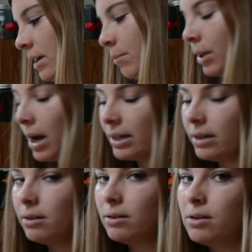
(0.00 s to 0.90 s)
and
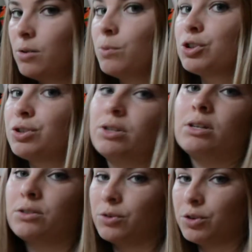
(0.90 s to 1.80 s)
plotted? Which the
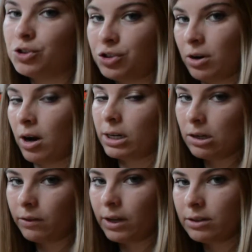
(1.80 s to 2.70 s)
students should already
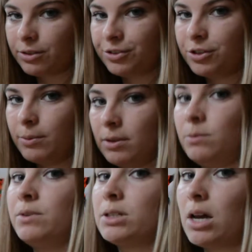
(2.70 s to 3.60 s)
know the answers to because
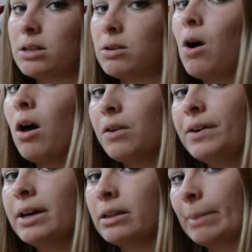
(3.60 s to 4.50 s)
we discussed all of
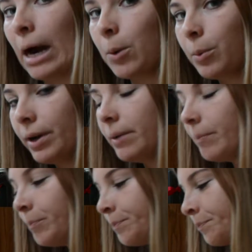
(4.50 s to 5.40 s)
it in the PowerPoint.
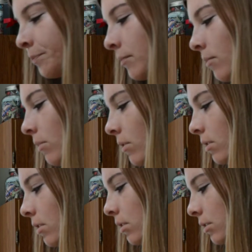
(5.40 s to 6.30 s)

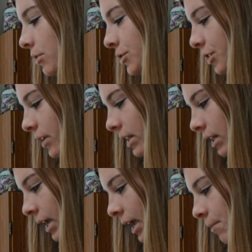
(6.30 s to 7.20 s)
During the
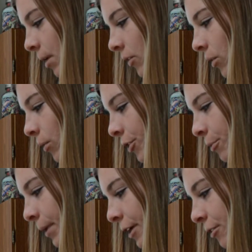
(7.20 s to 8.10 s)
game, are the
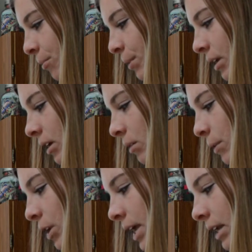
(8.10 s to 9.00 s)
ordered pairs being
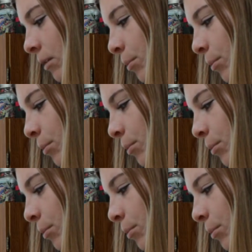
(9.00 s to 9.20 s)
communicated